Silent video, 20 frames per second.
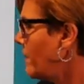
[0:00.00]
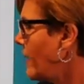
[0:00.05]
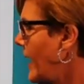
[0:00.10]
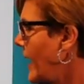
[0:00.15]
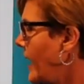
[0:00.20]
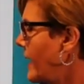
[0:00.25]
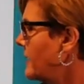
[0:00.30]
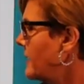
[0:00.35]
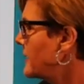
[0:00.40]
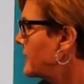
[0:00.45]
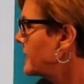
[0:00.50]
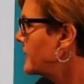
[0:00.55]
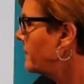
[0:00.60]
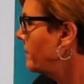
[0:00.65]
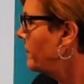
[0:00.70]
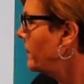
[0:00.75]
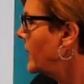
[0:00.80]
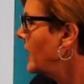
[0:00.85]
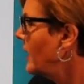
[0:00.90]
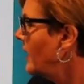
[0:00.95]
bass.
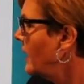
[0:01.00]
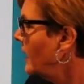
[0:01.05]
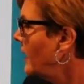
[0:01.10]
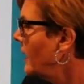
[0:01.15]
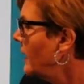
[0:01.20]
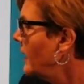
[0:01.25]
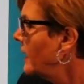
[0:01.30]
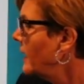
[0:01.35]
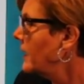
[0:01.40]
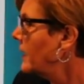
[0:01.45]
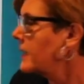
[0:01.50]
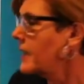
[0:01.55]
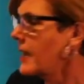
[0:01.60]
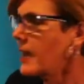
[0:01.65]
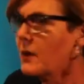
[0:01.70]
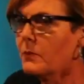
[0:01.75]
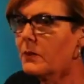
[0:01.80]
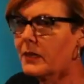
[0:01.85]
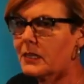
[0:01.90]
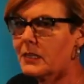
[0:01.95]

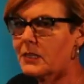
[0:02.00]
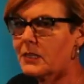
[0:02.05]
Now we're going to